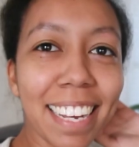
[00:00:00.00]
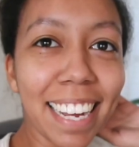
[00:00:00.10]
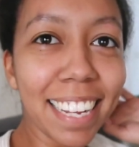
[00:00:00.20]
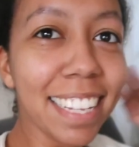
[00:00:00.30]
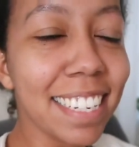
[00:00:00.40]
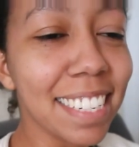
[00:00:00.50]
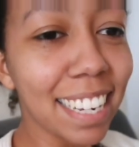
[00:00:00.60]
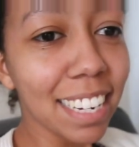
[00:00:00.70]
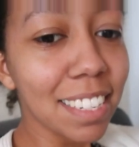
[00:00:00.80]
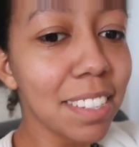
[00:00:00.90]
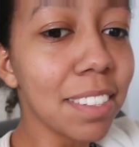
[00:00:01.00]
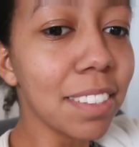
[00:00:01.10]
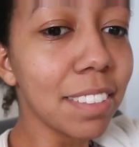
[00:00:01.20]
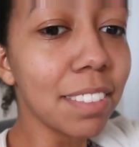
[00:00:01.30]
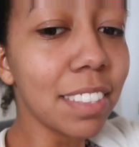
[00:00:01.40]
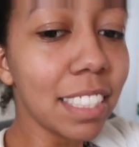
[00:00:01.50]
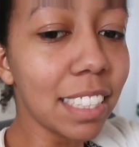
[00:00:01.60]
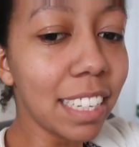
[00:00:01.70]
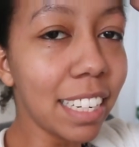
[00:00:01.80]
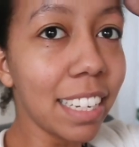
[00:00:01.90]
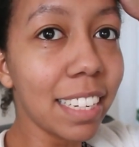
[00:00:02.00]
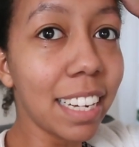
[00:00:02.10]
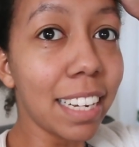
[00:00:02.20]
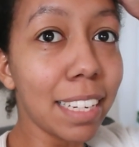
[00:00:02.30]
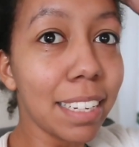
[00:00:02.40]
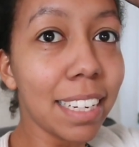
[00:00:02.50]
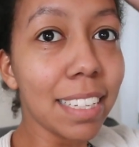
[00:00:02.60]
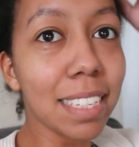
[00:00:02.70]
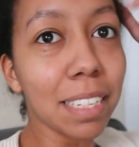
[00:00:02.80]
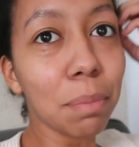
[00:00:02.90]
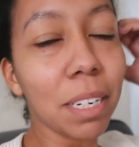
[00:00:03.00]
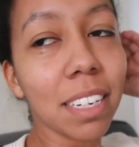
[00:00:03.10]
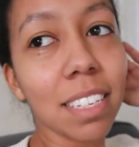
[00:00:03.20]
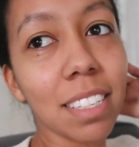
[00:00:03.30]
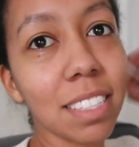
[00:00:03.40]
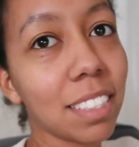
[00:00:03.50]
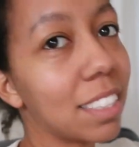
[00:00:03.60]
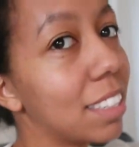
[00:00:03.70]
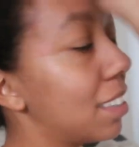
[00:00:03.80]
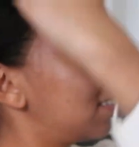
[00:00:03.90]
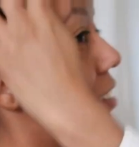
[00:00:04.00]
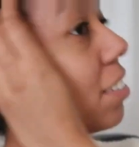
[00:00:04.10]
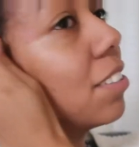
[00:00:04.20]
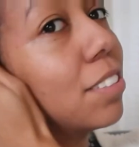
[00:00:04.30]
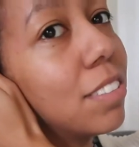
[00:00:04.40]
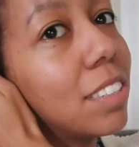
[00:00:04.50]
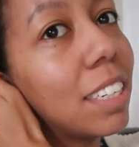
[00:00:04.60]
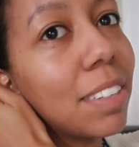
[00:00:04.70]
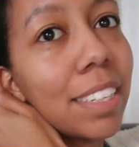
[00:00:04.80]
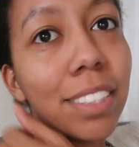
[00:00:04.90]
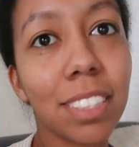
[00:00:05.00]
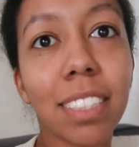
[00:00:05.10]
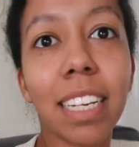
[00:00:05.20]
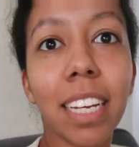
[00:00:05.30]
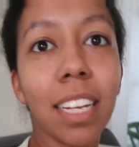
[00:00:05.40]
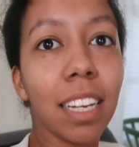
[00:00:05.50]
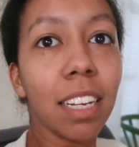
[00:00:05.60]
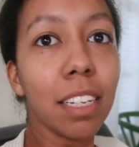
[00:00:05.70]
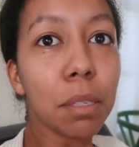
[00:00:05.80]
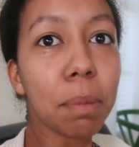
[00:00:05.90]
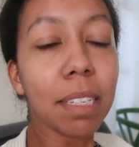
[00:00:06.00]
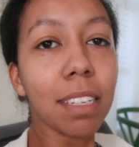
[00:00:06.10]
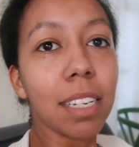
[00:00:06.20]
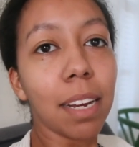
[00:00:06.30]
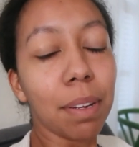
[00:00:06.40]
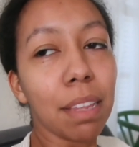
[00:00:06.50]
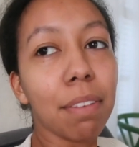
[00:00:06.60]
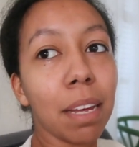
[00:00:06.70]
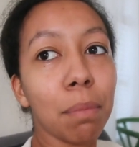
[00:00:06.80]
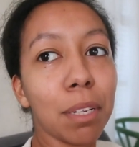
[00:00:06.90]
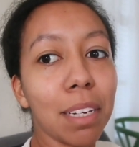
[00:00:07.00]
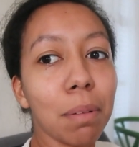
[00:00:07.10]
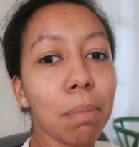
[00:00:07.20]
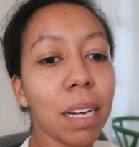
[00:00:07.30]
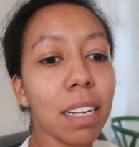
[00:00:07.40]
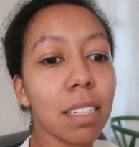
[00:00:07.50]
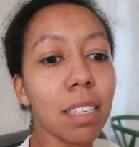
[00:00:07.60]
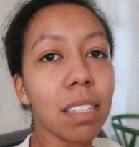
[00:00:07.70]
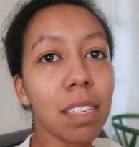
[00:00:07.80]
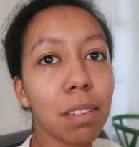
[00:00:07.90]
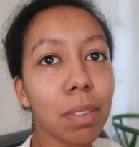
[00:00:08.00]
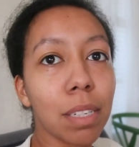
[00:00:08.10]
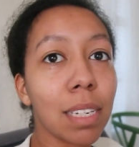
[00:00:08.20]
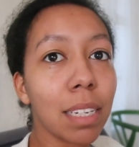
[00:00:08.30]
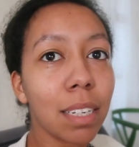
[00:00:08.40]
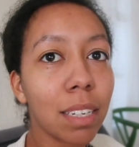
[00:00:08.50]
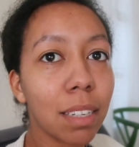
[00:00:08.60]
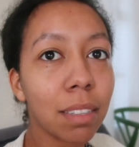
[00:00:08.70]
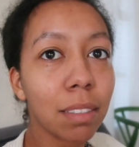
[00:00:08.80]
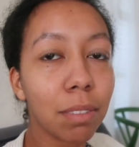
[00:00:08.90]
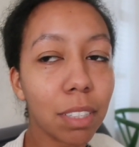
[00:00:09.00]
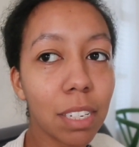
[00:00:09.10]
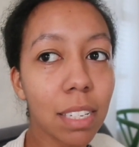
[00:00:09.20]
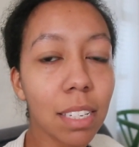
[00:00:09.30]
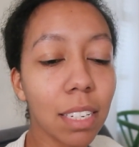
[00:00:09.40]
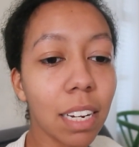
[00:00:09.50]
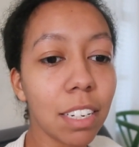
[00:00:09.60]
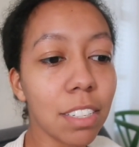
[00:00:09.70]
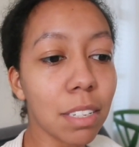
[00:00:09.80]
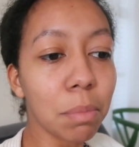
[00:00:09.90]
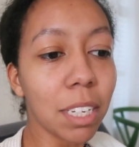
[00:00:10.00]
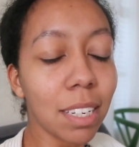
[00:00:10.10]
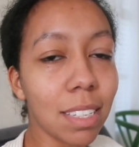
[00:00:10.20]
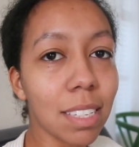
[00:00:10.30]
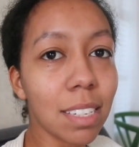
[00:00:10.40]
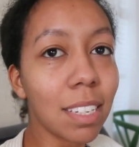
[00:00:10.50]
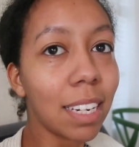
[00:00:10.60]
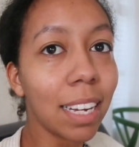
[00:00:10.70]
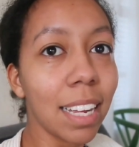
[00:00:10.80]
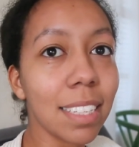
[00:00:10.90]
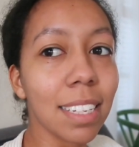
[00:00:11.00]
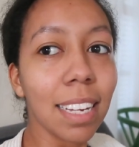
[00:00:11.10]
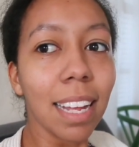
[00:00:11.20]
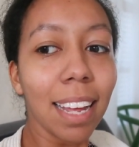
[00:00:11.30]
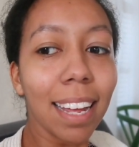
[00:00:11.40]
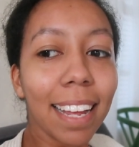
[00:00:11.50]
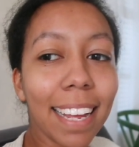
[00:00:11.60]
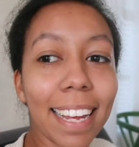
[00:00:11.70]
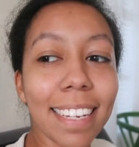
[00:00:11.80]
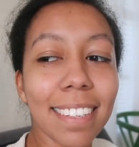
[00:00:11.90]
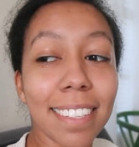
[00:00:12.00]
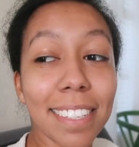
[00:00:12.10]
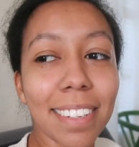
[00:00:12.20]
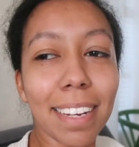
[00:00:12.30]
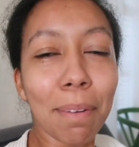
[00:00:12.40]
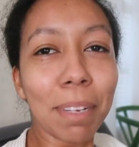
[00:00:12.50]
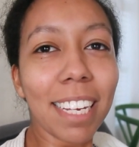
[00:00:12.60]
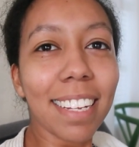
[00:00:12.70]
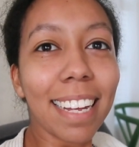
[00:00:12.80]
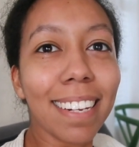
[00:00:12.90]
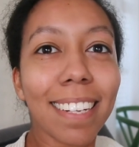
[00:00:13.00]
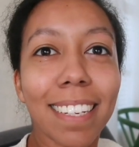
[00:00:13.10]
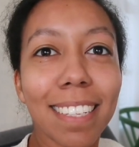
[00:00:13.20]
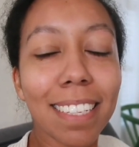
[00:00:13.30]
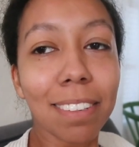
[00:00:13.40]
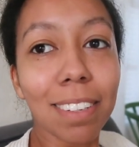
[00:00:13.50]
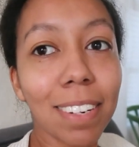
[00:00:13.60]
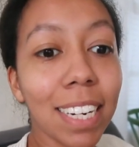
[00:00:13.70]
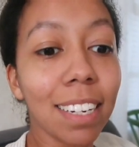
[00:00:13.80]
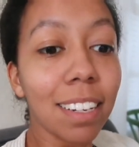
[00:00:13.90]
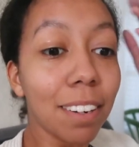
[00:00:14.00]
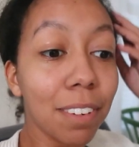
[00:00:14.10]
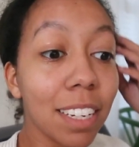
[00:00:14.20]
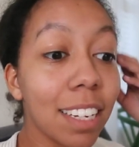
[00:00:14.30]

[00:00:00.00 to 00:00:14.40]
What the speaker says: Kyle and I don't really like celebrate Easter on our own. We usually spend the day with family, but since we're here, we're just gonna do something easy tonight and also yummy, and that doesn't require a lot of